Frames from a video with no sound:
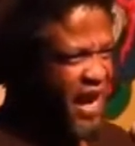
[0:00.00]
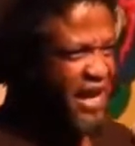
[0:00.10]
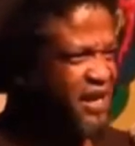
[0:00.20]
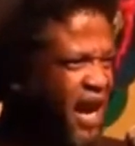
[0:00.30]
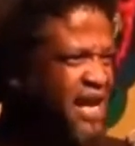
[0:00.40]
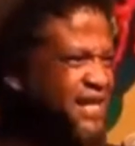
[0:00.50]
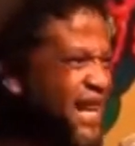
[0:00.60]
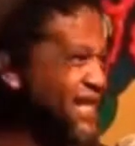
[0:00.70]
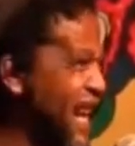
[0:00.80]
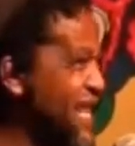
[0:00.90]
and curse
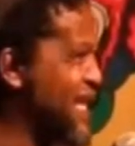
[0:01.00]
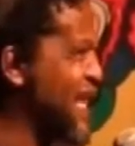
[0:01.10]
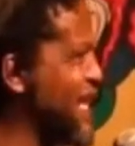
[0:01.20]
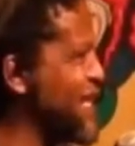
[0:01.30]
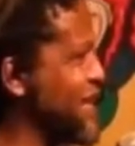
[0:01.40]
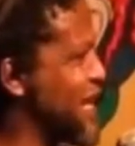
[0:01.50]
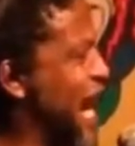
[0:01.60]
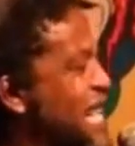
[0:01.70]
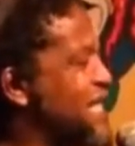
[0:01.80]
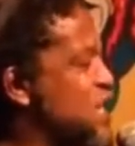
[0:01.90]
the dazzling
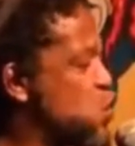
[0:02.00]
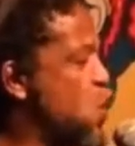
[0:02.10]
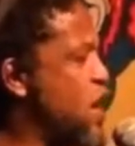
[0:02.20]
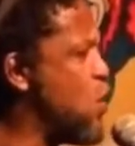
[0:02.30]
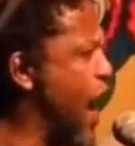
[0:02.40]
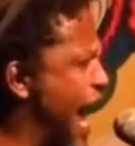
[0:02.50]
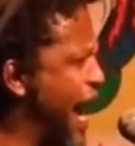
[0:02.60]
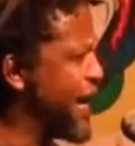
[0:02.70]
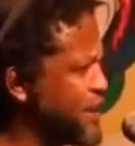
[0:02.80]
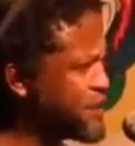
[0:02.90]
dresses we
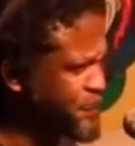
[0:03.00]
wear.